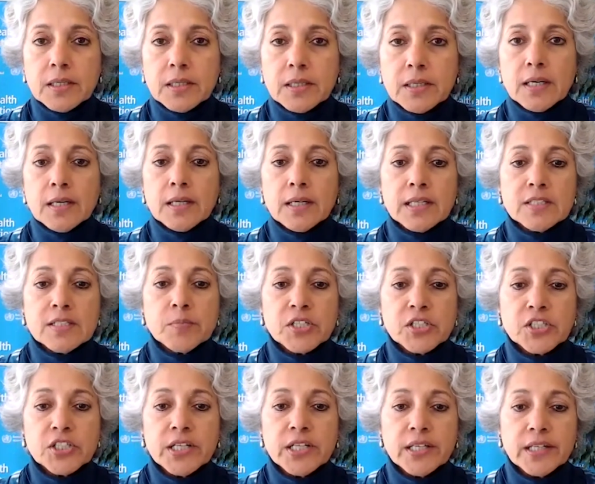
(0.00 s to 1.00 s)

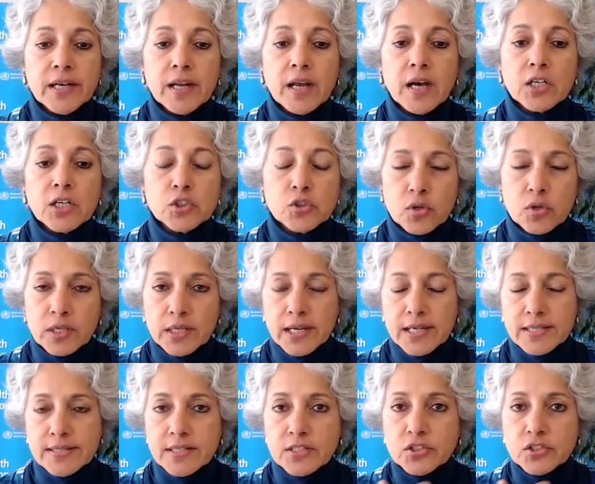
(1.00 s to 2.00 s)
especially in a large
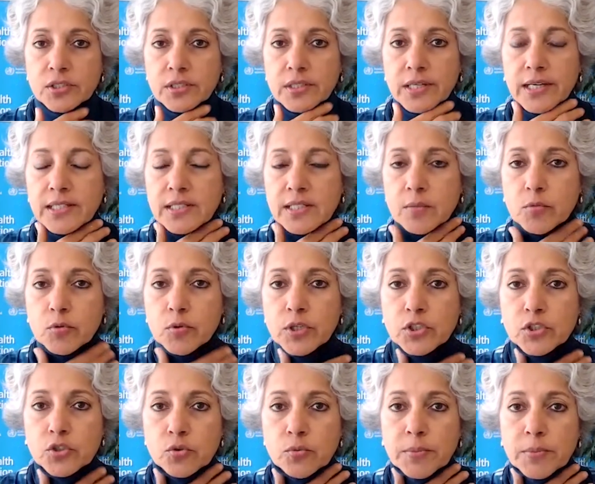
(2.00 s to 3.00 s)
organization like
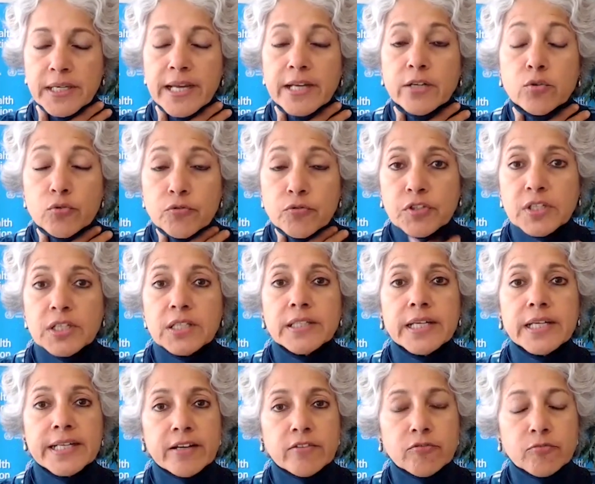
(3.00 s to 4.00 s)
WHO. But I do feel
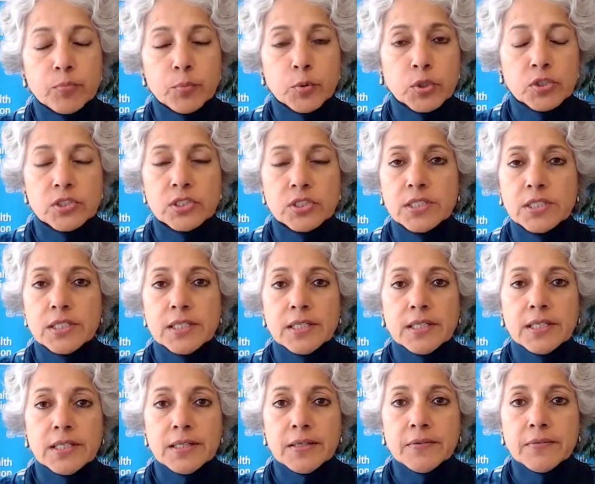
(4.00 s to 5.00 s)
that I've put
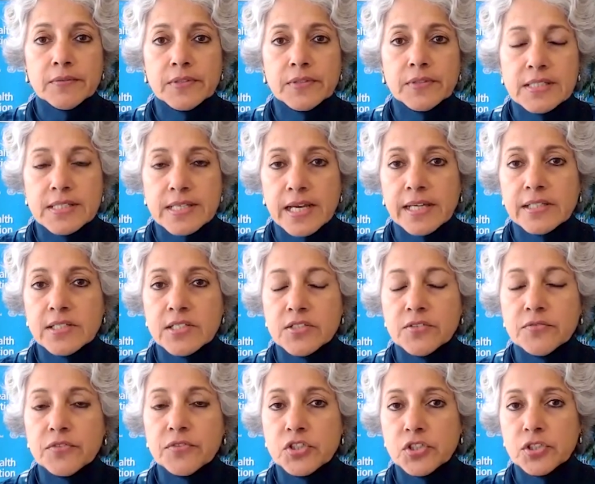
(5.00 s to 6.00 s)
the science
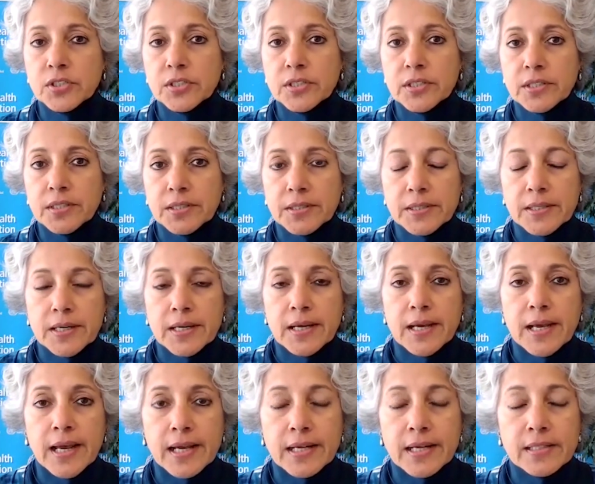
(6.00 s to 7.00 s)
division
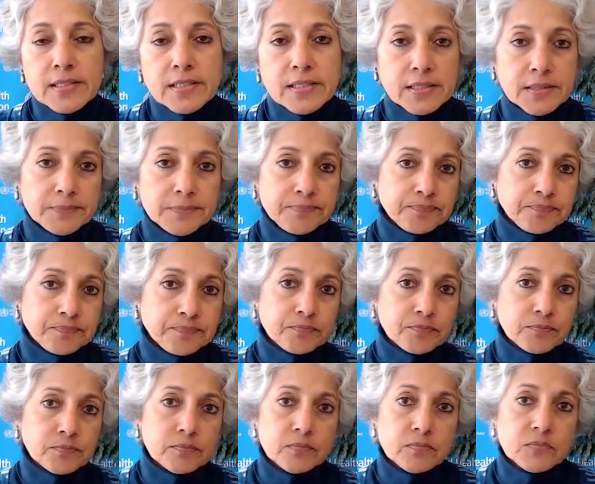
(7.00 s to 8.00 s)
and
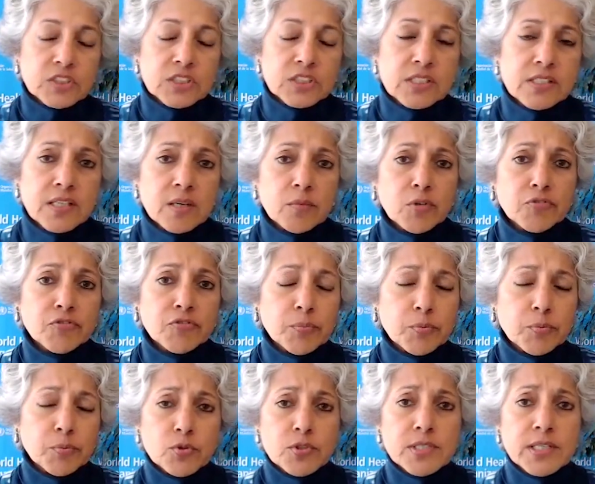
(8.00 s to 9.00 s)
some of the
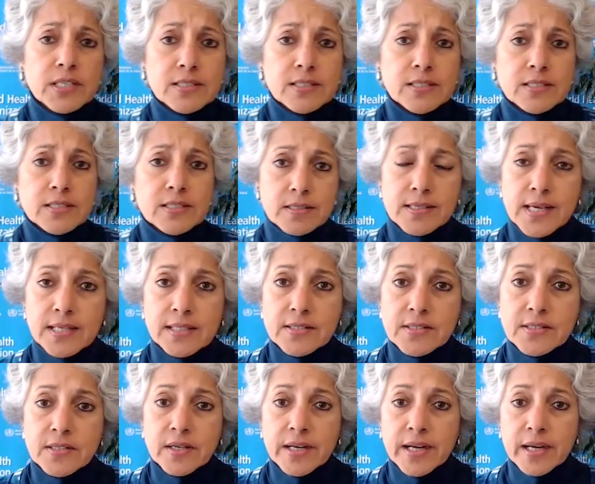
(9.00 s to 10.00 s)
processes, as I
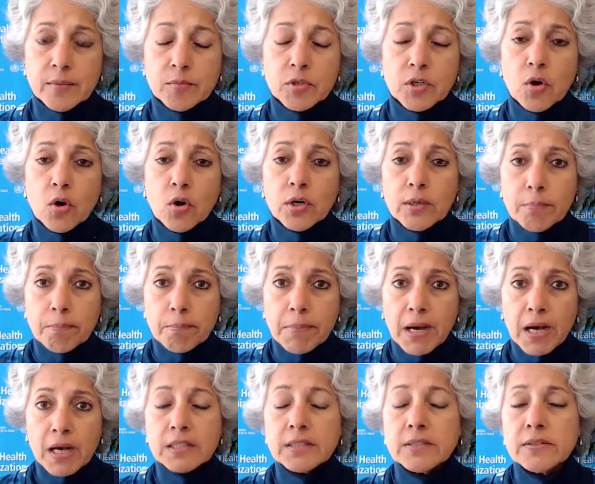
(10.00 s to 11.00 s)
described, on a
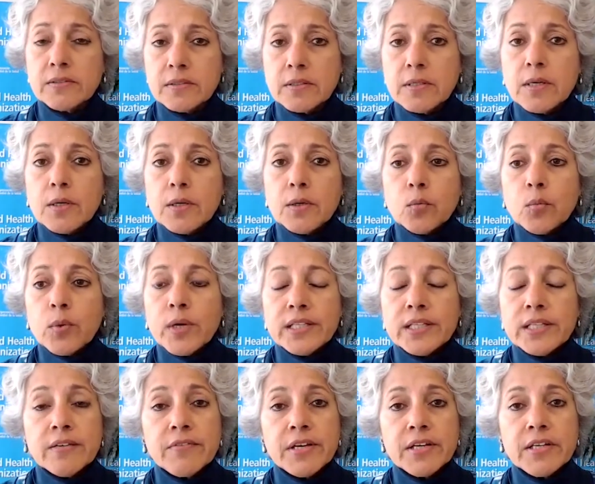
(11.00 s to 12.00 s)
path where
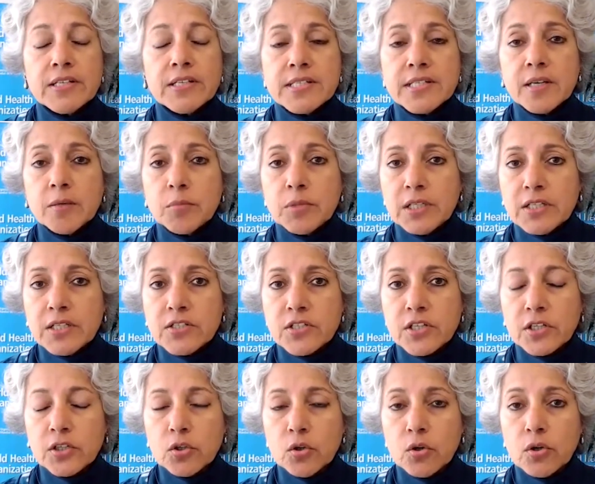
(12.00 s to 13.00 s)
they're very stable and
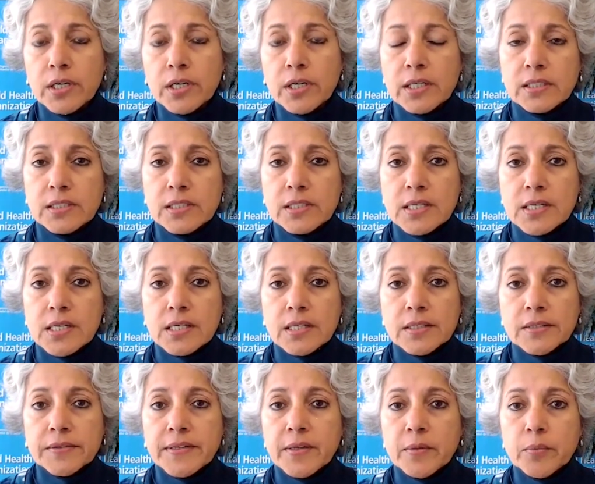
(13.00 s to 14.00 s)
secure, and
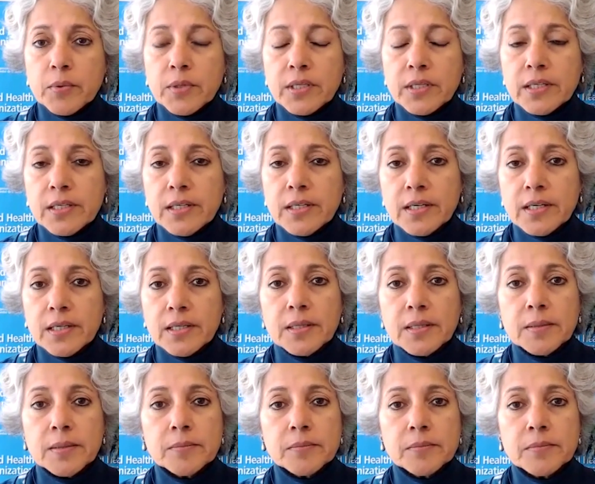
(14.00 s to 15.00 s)
they
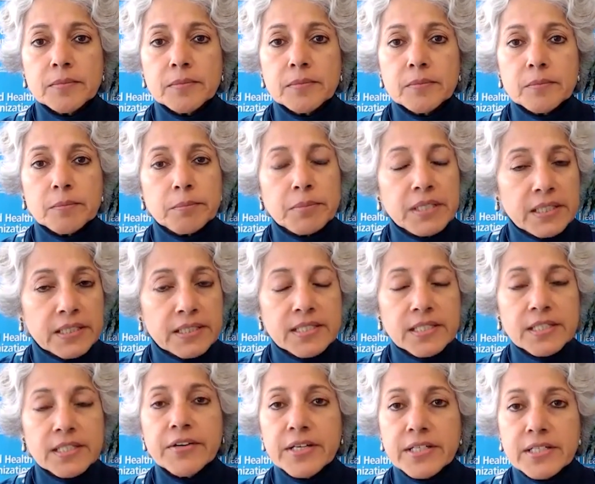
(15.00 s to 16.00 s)
will be
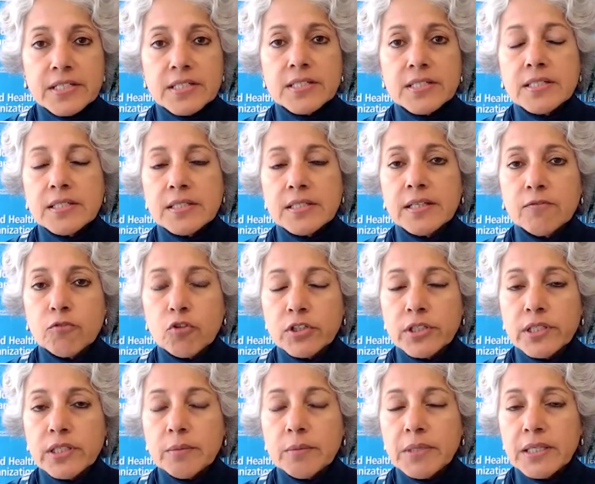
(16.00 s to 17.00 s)
integrated. They've
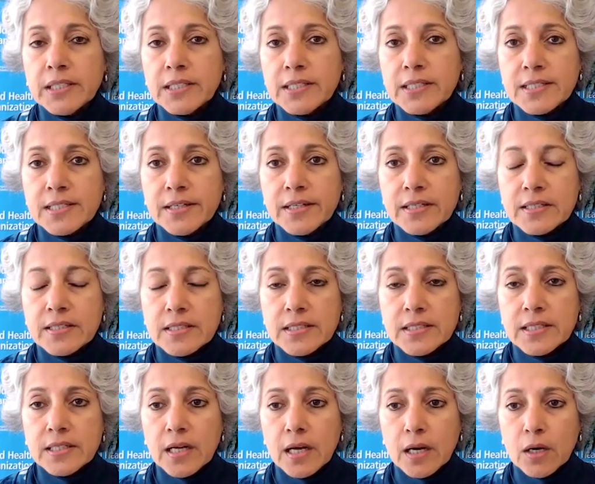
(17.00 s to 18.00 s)
already been integrated,
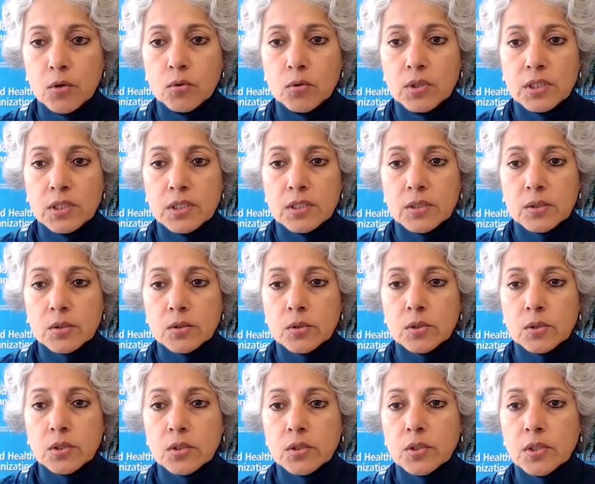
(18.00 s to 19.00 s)
and now
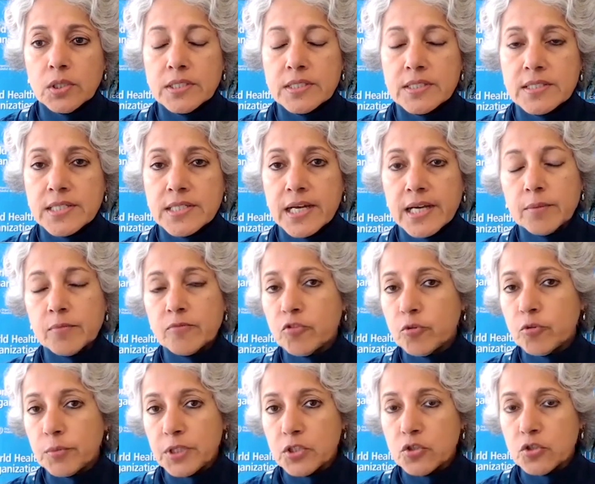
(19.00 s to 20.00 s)
it's time
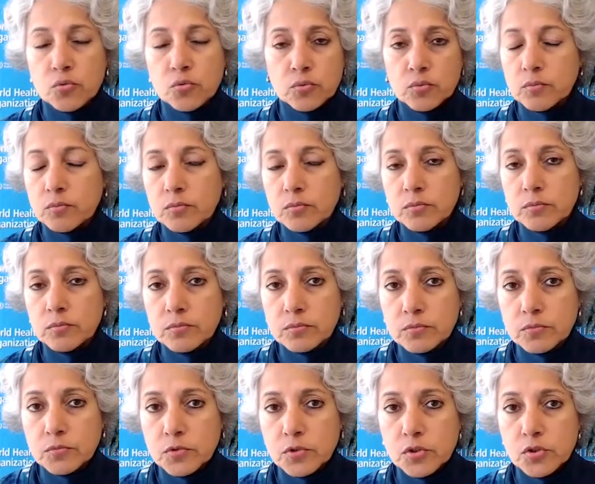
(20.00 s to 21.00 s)
for me to
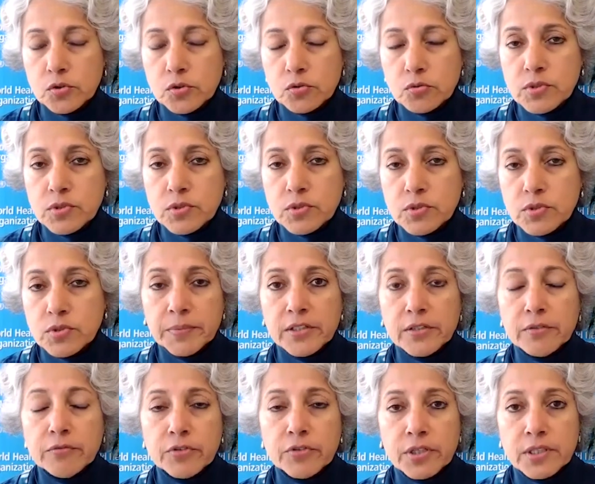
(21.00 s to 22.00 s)
do something
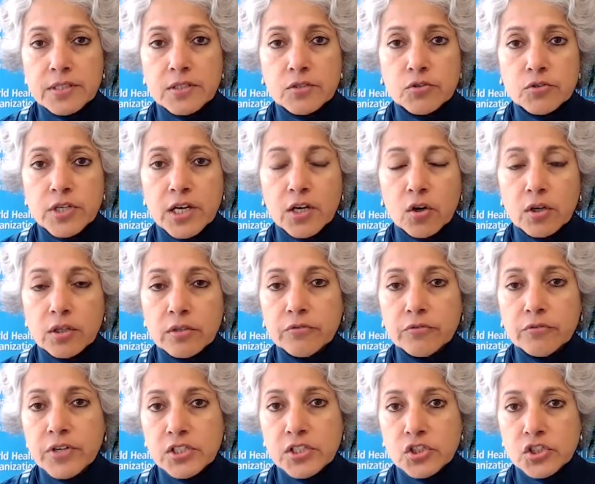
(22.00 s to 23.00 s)
different, take on a
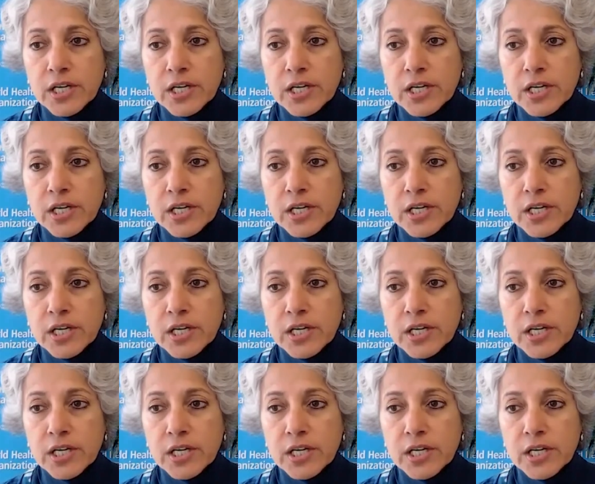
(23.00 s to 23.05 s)
fresh